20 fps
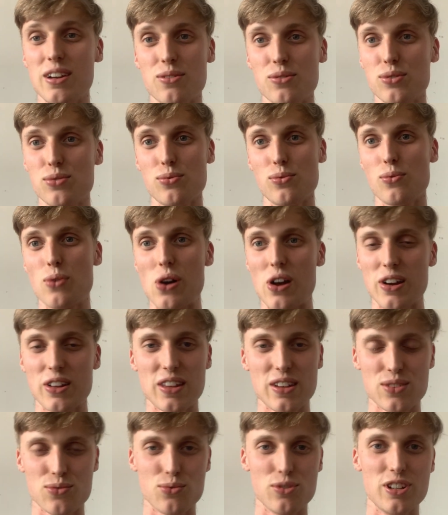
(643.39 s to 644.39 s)
else will work.
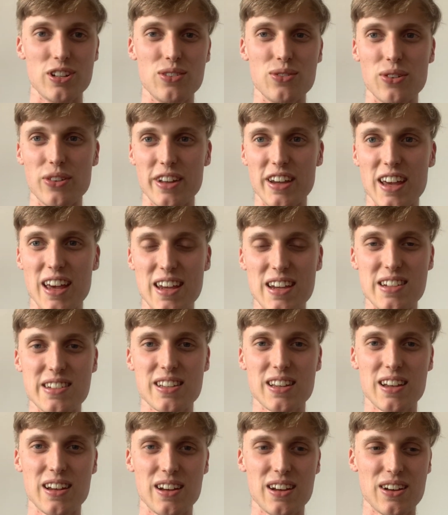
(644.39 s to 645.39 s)
That's really not the case.